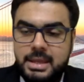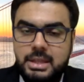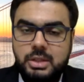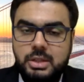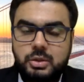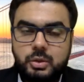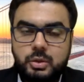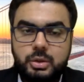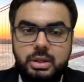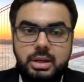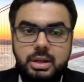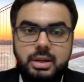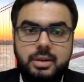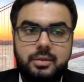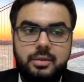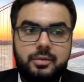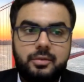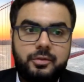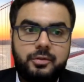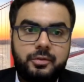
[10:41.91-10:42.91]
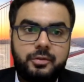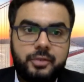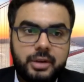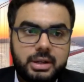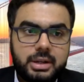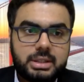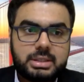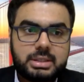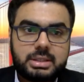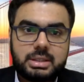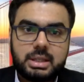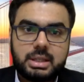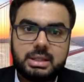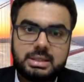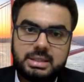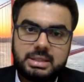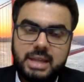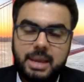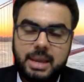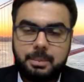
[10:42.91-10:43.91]
So the first
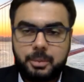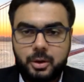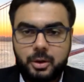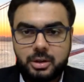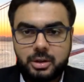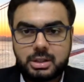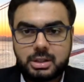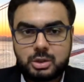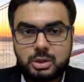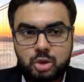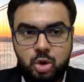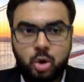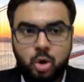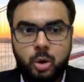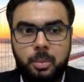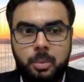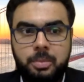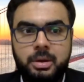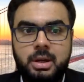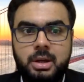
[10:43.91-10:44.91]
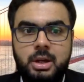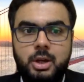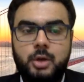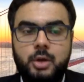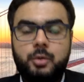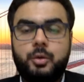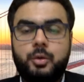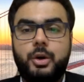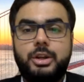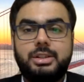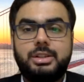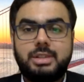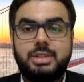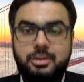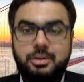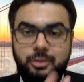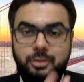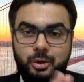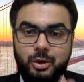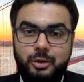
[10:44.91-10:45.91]
step or the scope was a
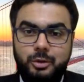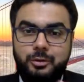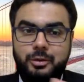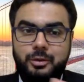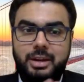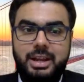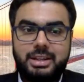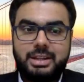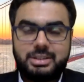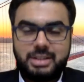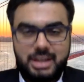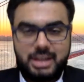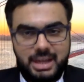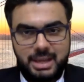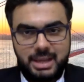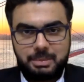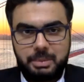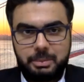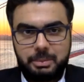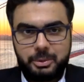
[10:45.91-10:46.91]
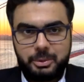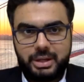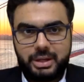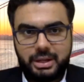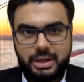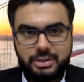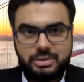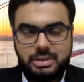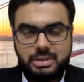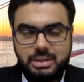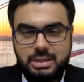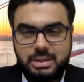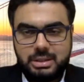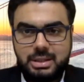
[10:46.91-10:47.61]
full-fledged IP protection